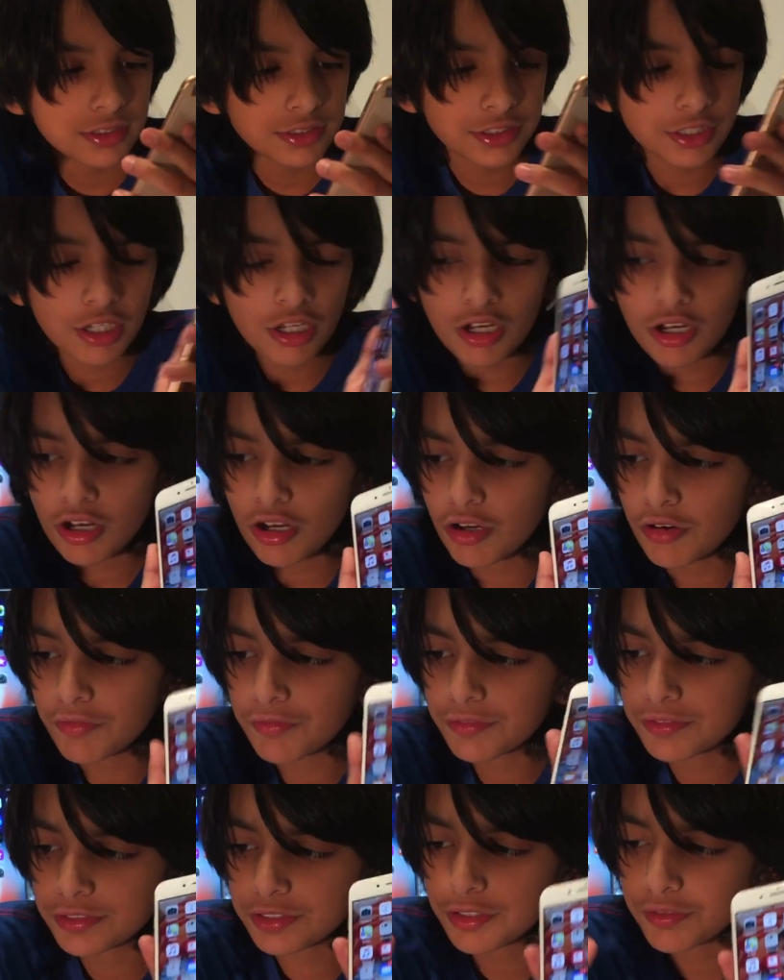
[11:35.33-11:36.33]

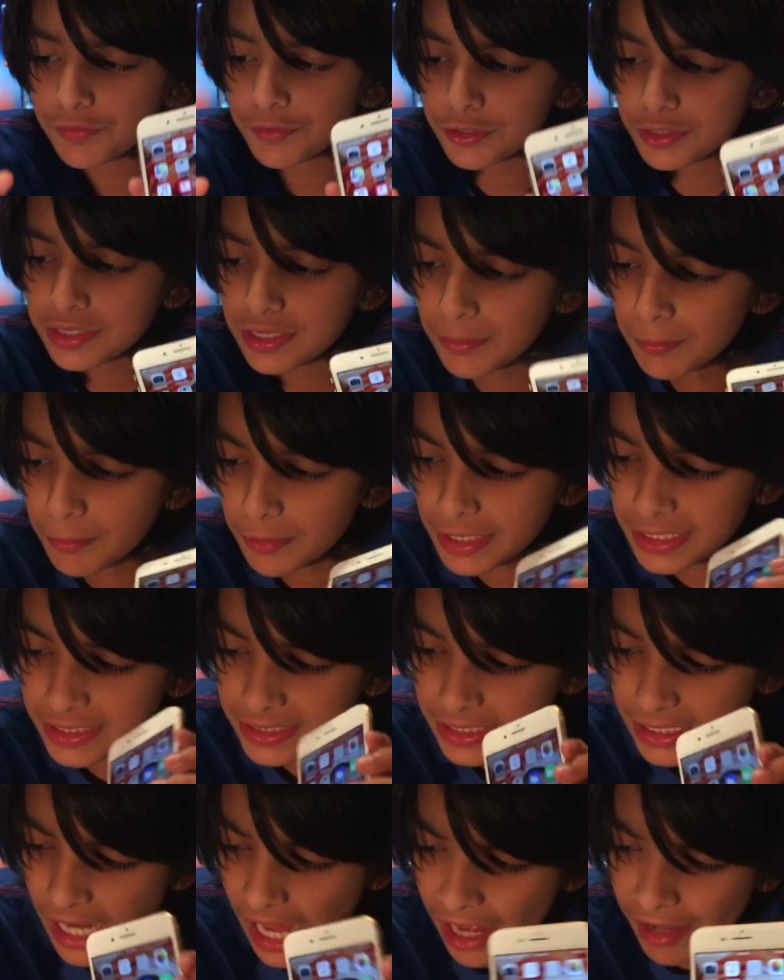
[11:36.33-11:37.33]
So for some
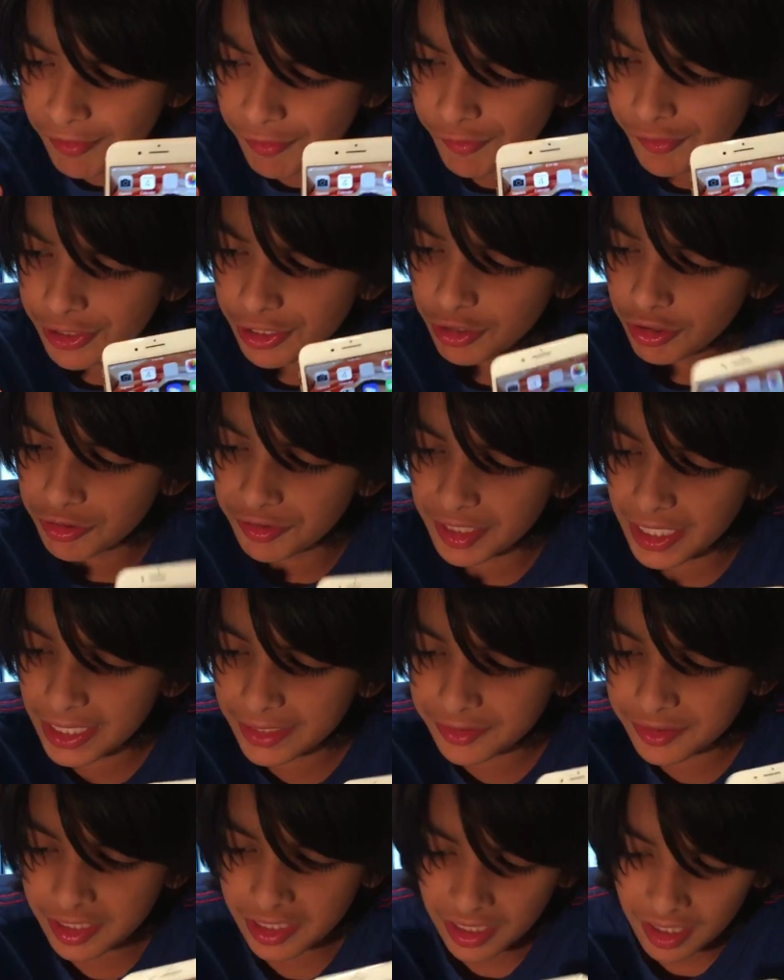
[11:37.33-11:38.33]
reason, I feel
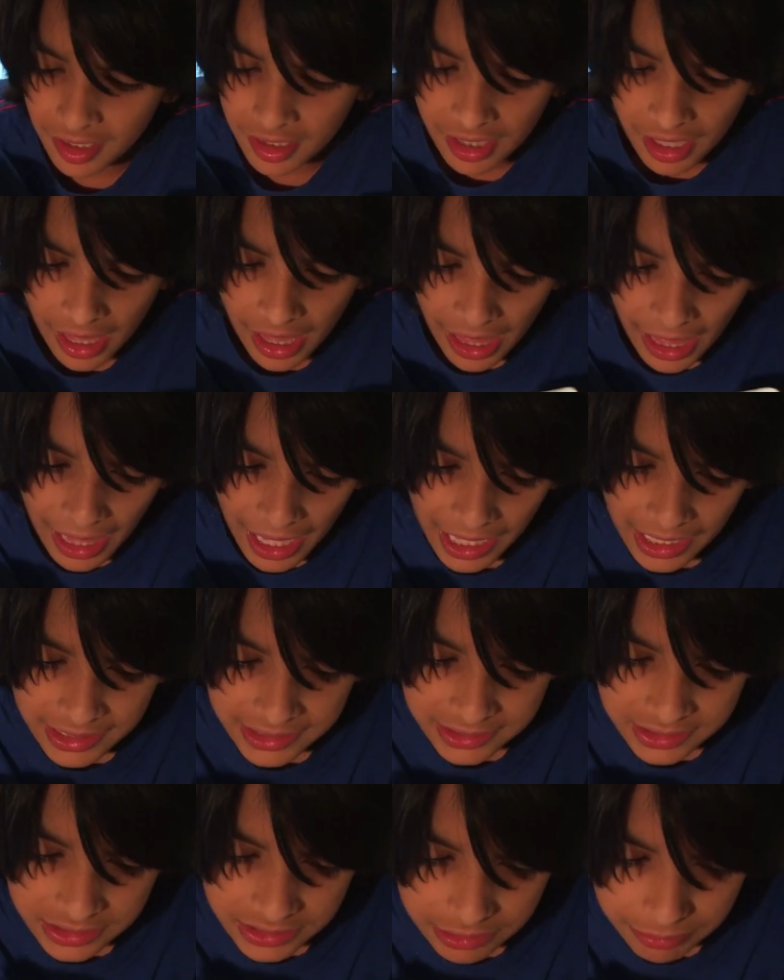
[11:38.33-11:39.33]
that the
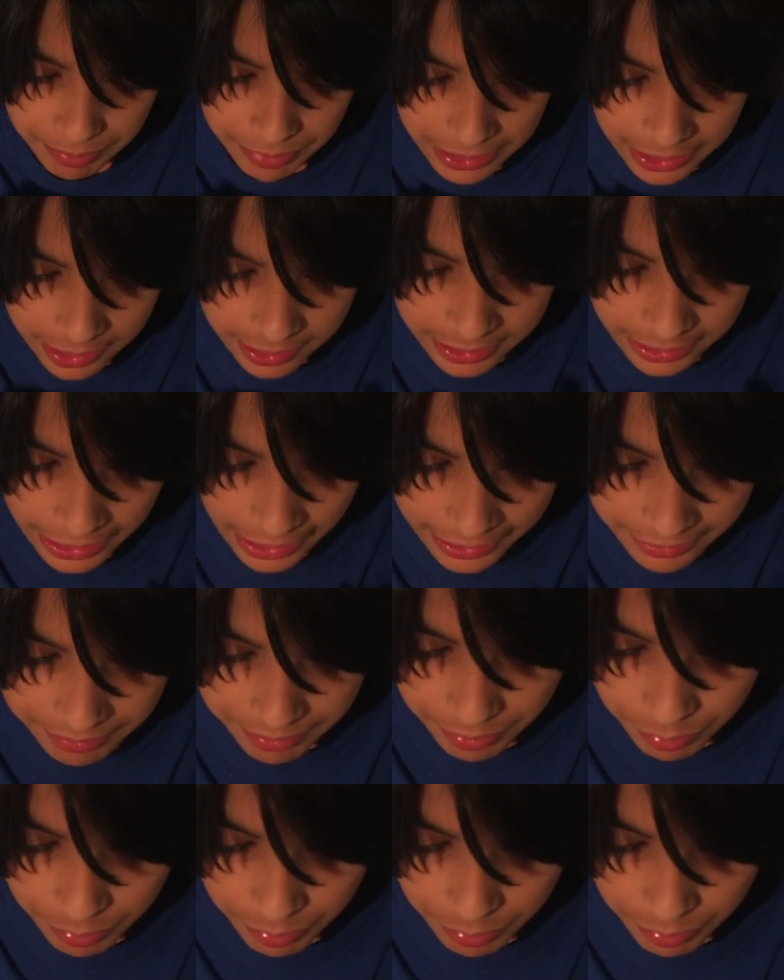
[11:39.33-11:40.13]
X, because it had